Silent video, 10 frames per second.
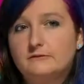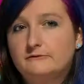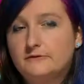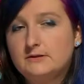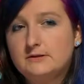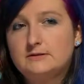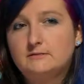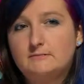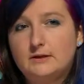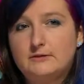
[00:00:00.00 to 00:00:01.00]
First,
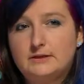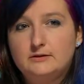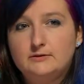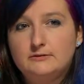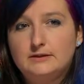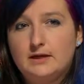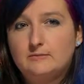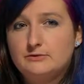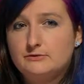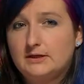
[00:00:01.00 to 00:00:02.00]
Marie Curie,
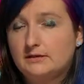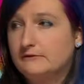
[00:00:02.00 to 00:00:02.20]
chemistry and